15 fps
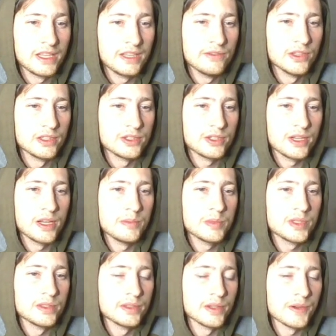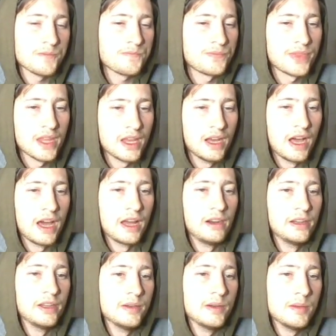even the shapes. So I
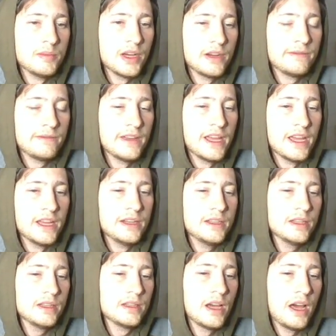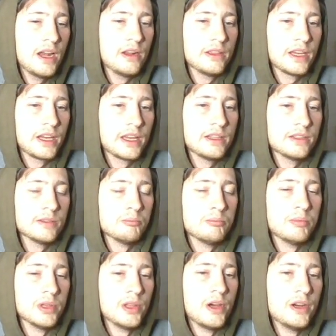don't know. I'm not a fan. I don't think
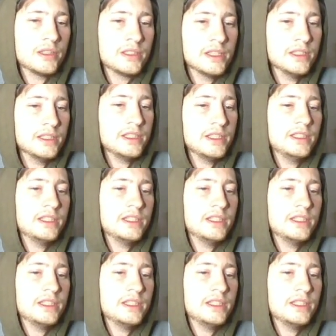it belongs in D